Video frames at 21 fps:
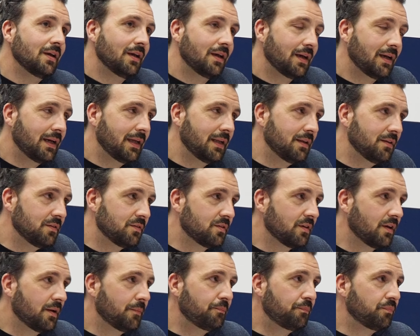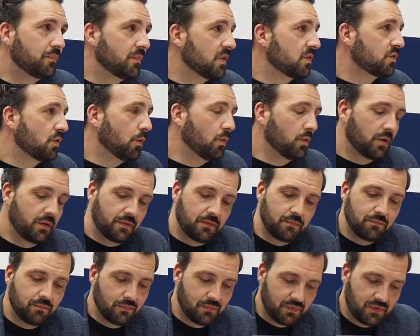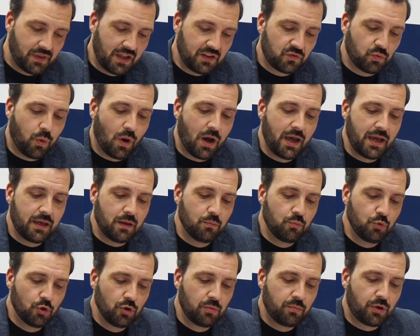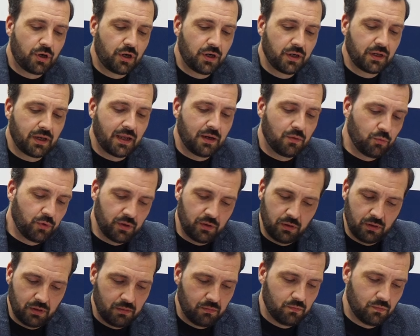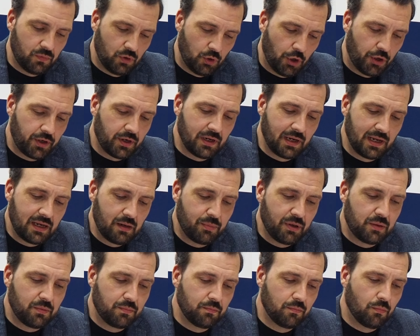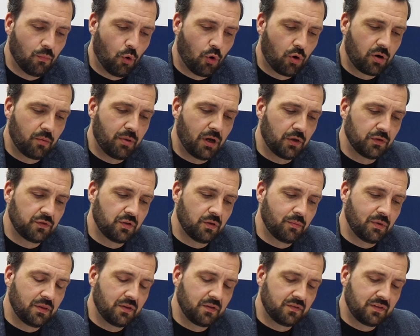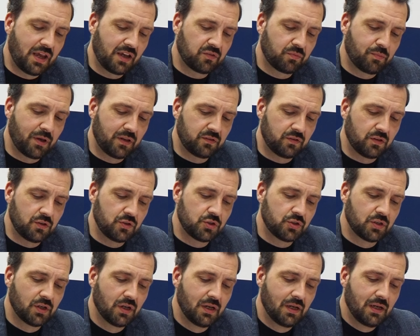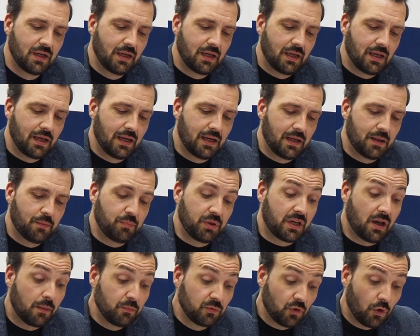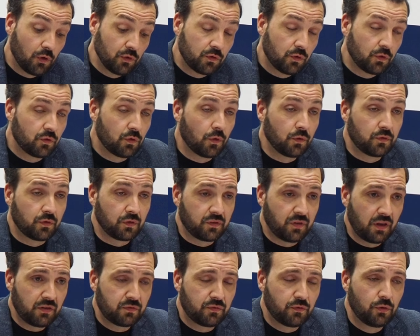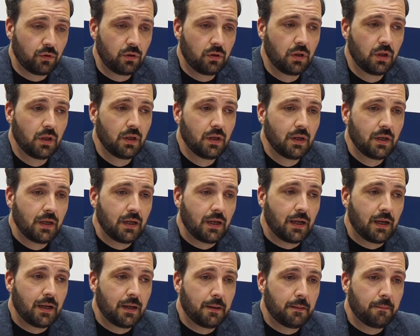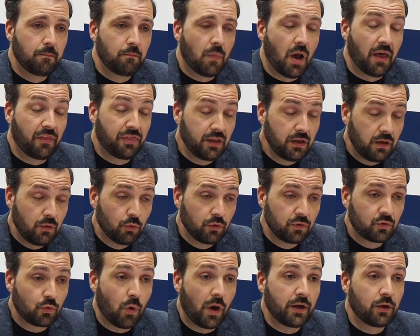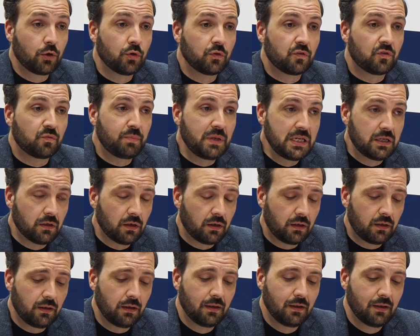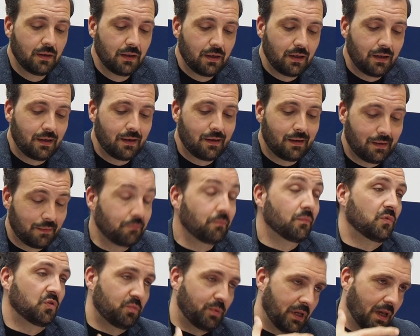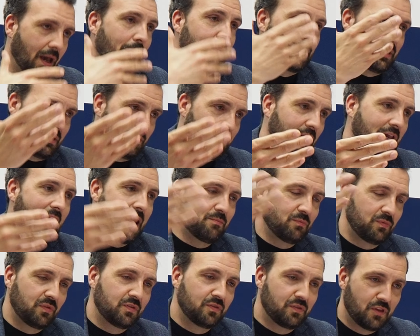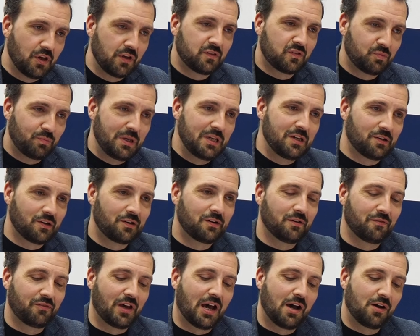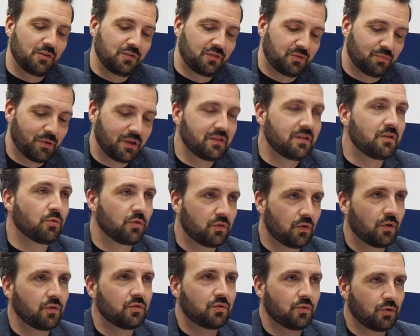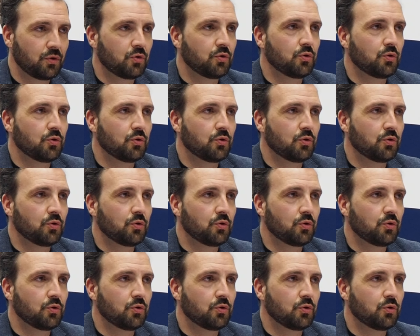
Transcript: And so that's why Muhlenberg, and we'll learn a little bit more about him in this next passage, becomes also so successful. I think he was quite a good speaker. He became the Speaker of the House, but he was also